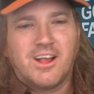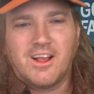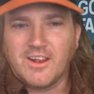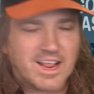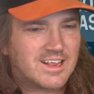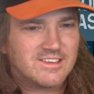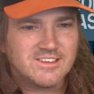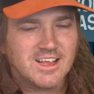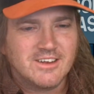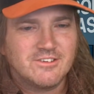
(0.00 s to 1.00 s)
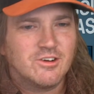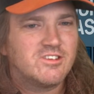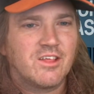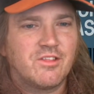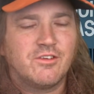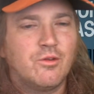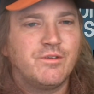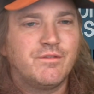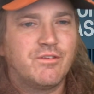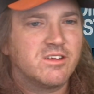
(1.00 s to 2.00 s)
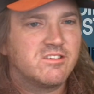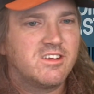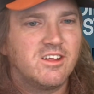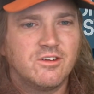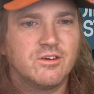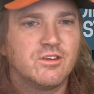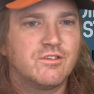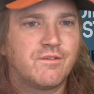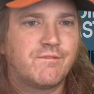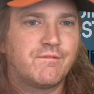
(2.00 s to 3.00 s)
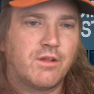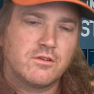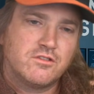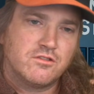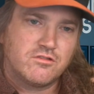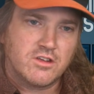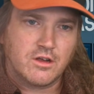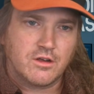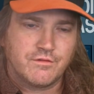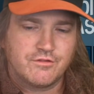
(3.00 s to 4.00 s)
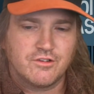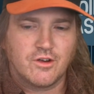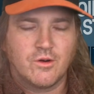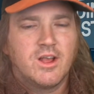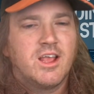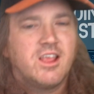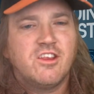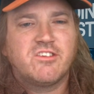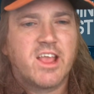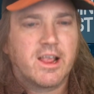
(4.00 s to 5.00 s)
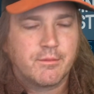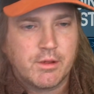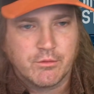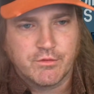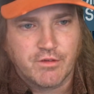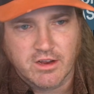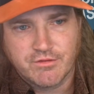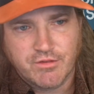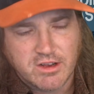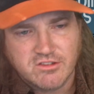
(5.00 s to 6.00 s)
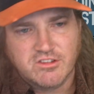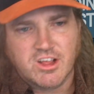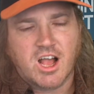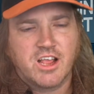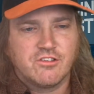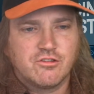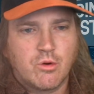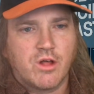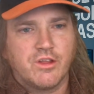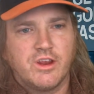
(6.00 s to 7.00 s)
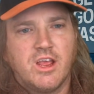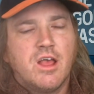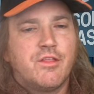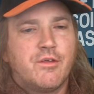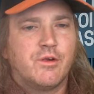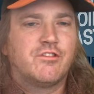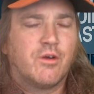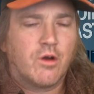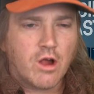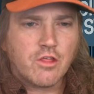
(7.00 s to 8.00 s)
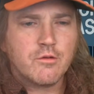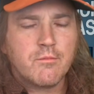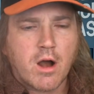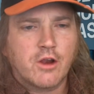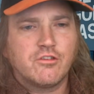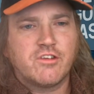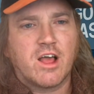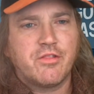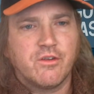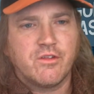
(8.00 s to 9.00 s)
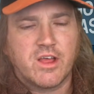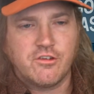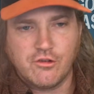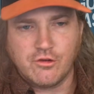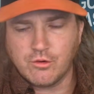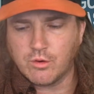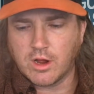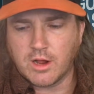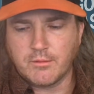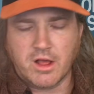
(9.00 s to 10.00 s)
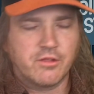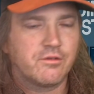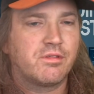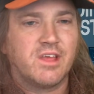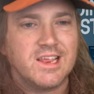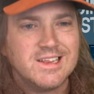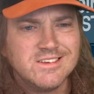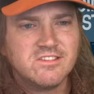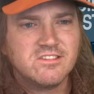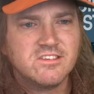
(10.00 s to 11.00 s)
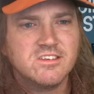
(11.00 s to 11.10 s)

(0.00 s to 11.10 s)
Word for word: Like I said, turns out the only Flux killer is Flux itself. So you just can't compete with Flux. Flux is the highest quality there is. There are other models out there that do um, other things,